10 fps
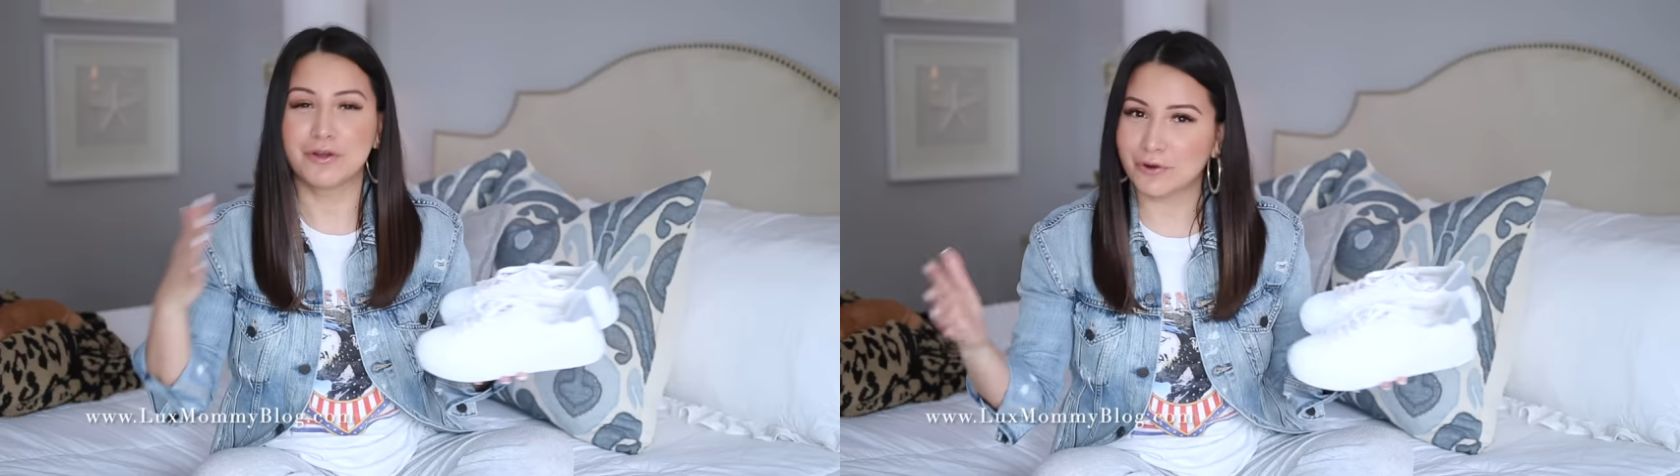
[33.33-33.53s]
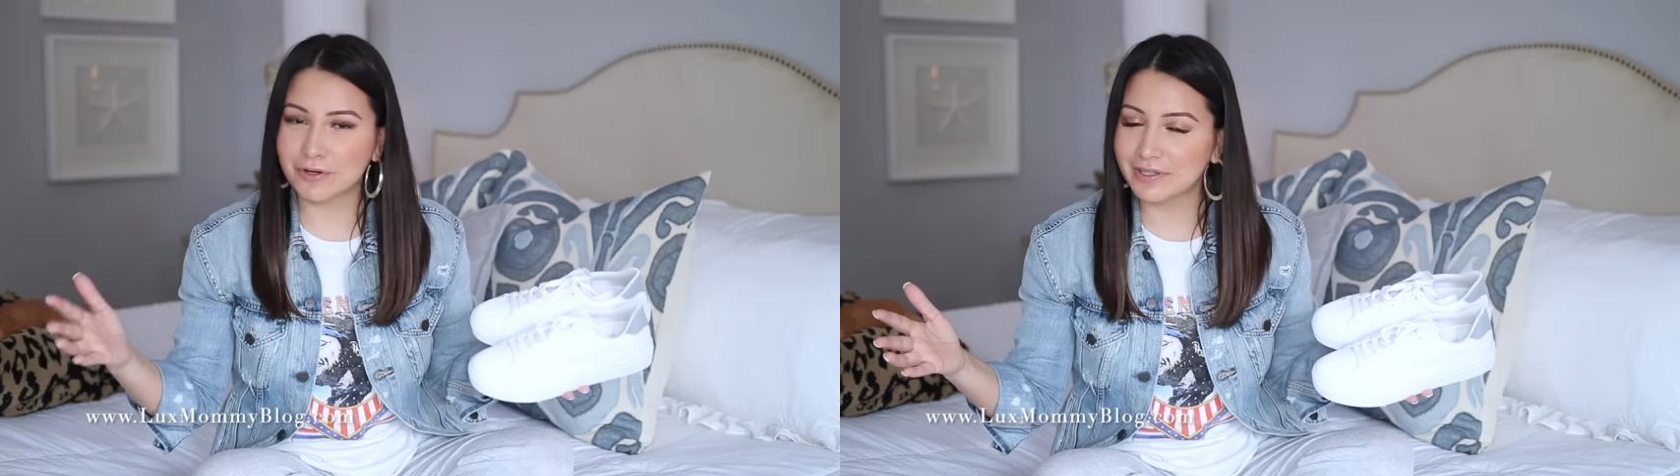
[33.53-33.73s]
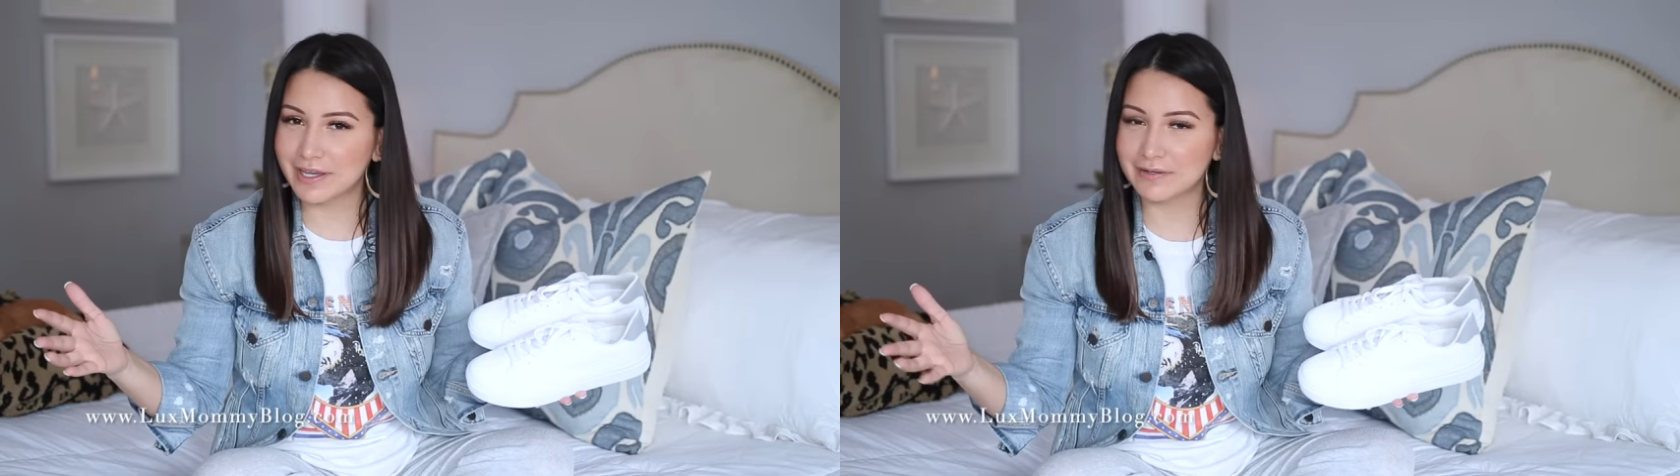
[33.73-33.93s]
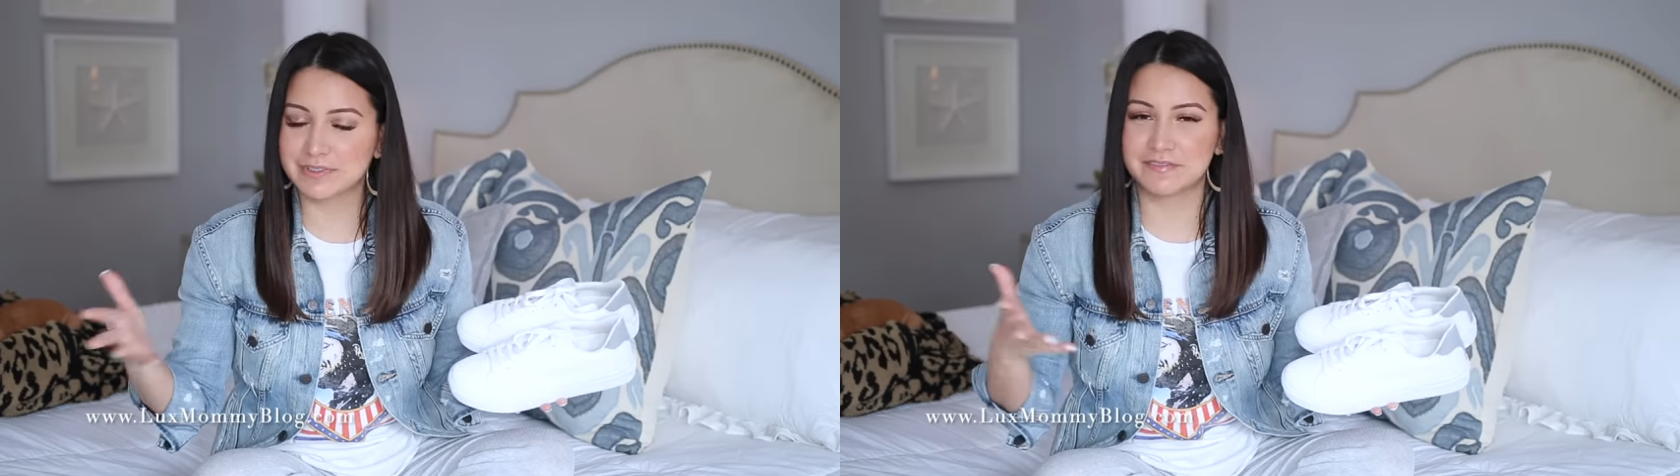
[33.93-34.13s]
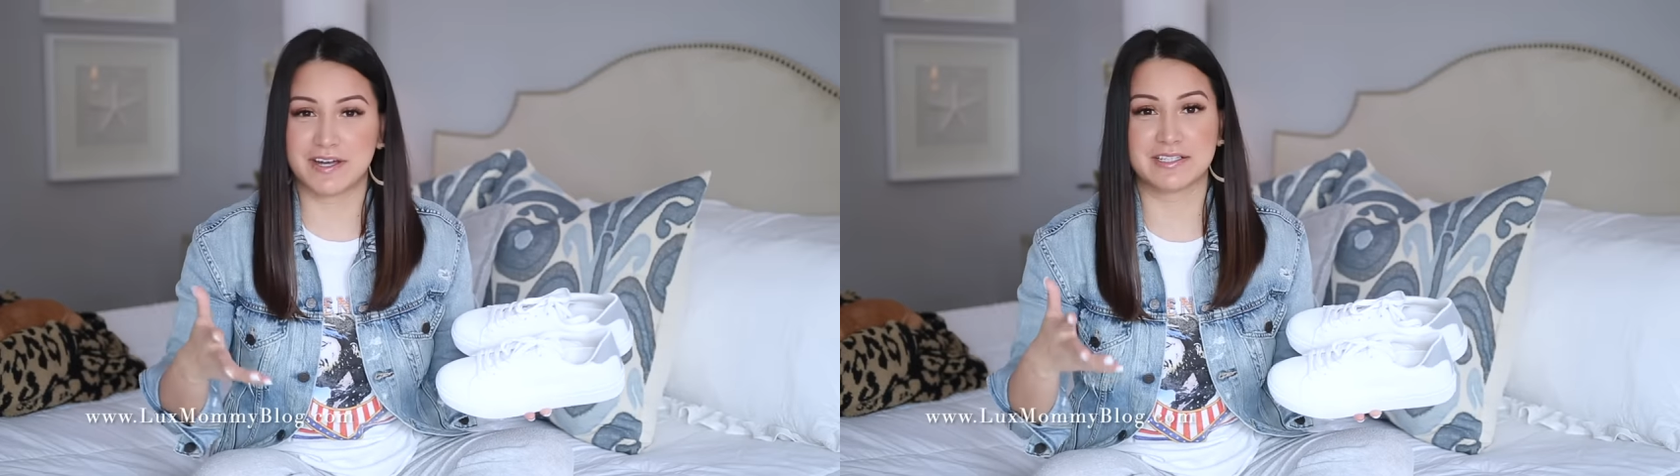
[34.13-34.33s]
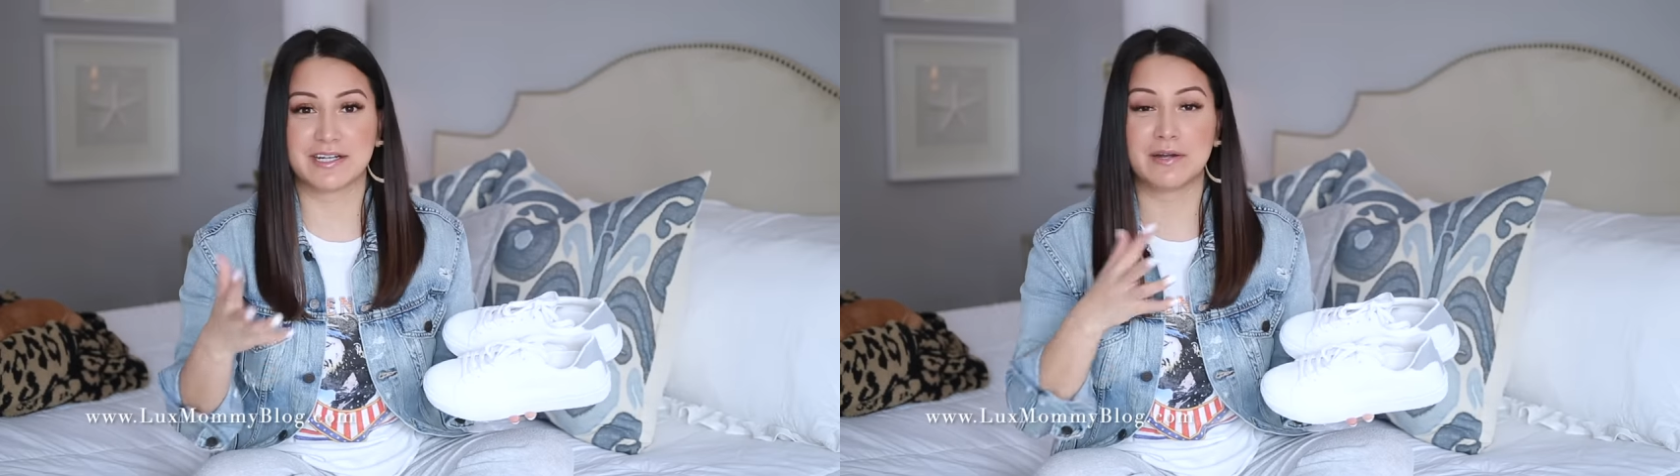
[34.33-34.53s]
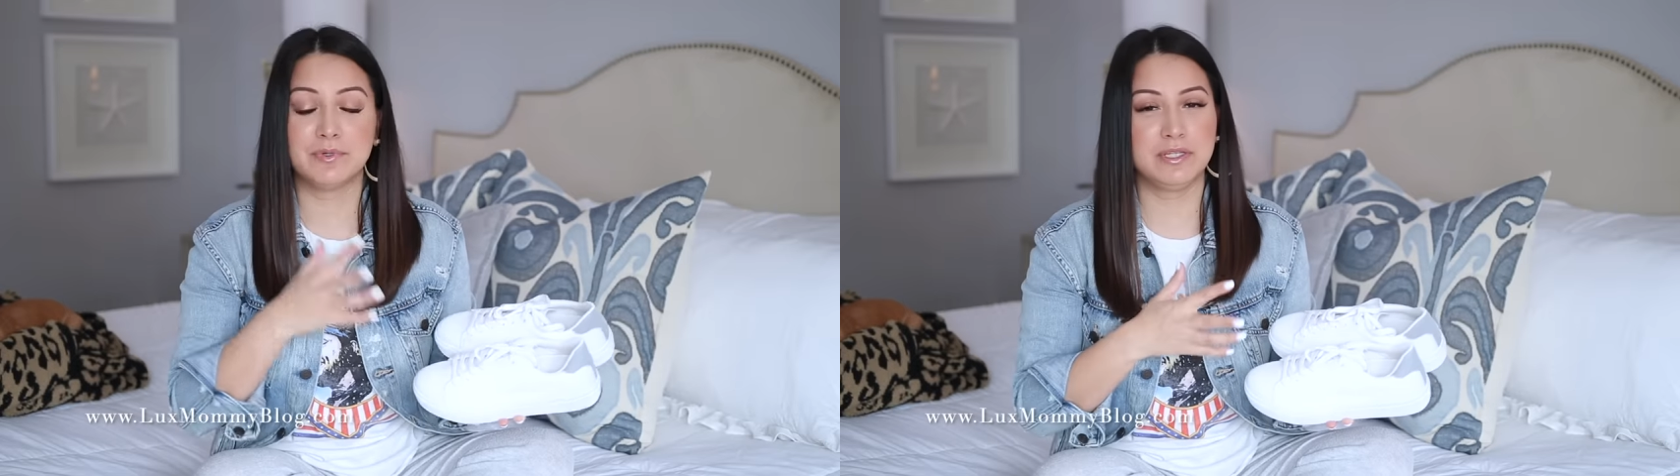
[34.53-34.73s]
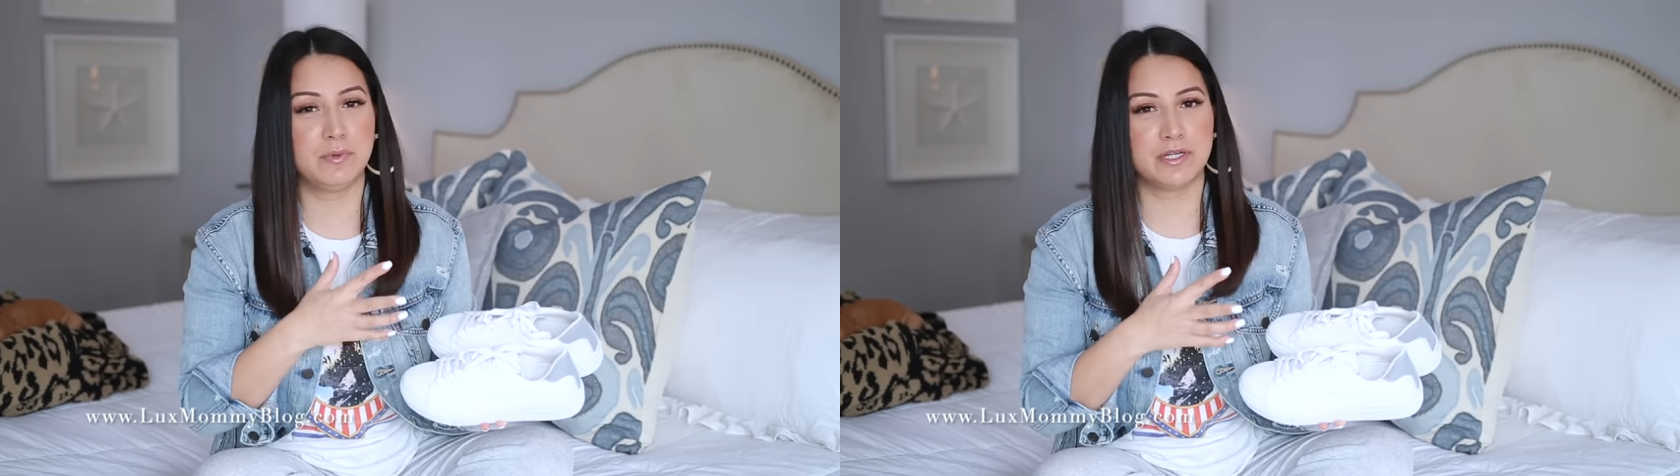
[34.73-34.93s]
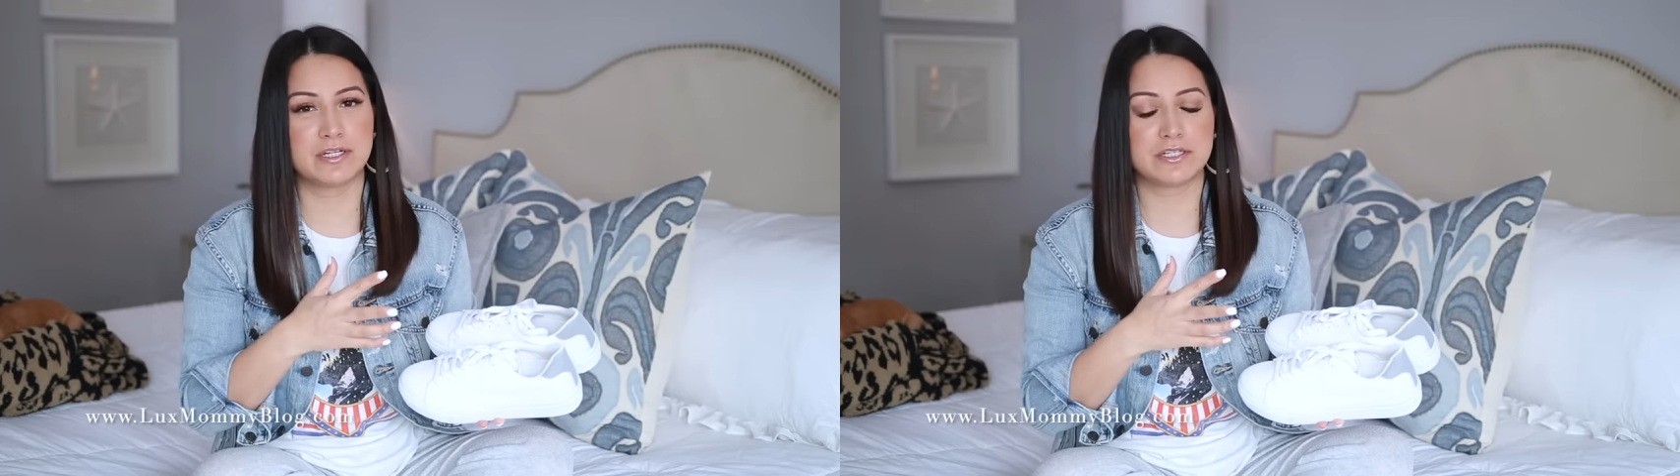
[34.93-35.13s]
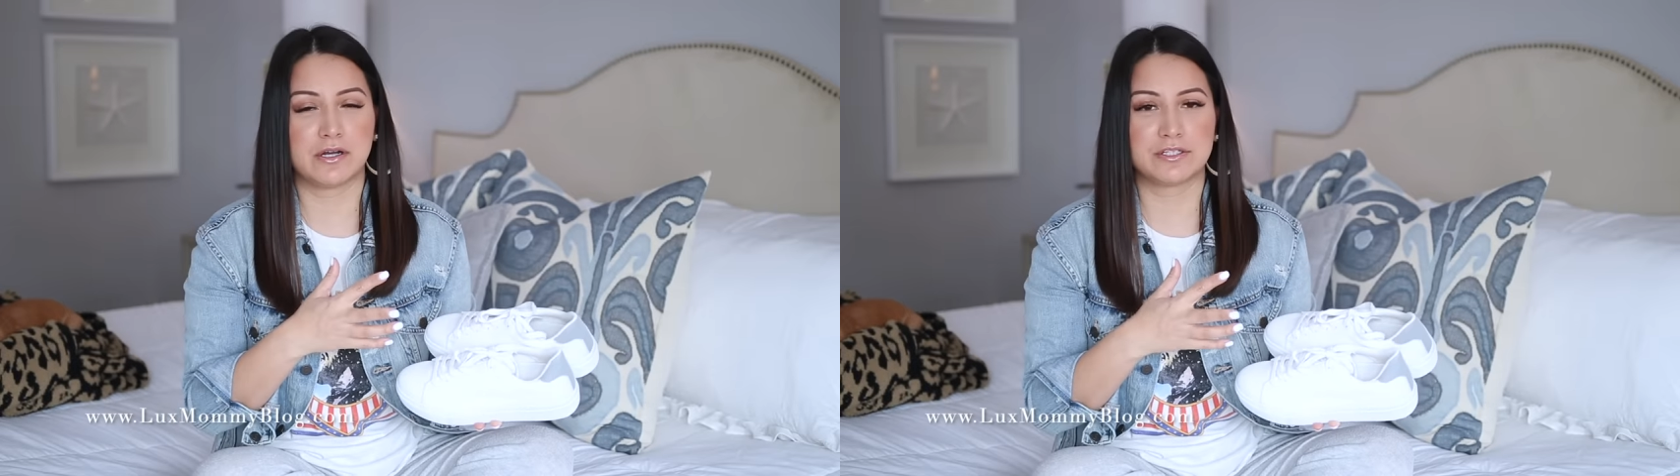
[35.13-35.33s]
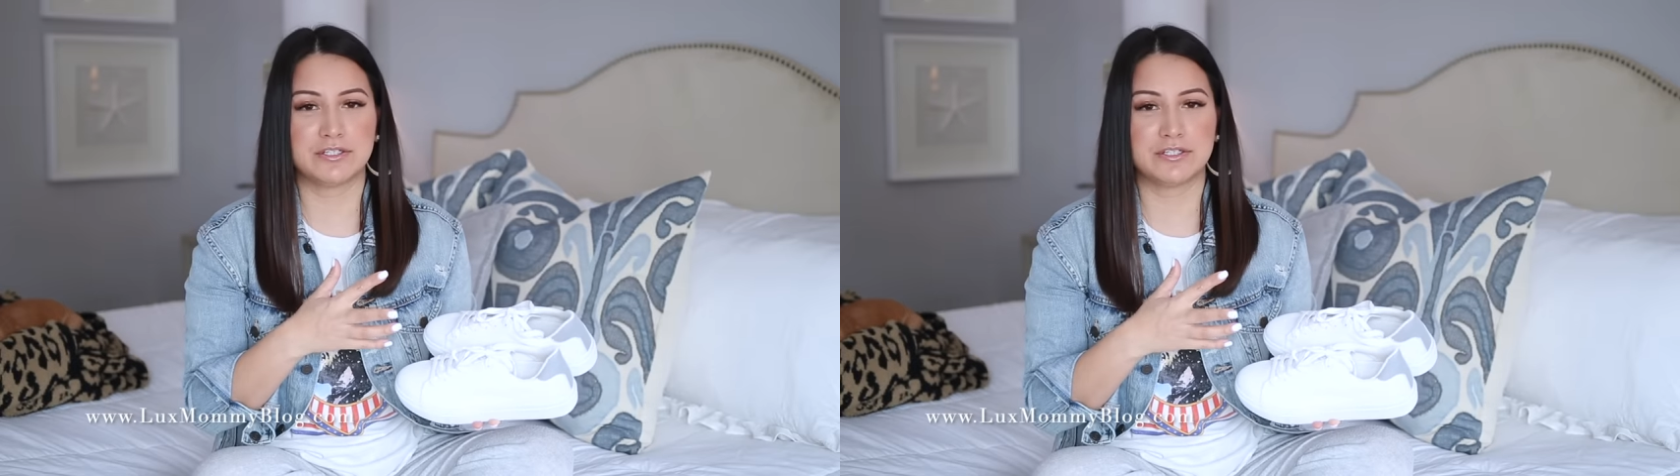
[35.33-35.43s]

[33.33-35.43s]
correlate with the fact that I really wanted to talk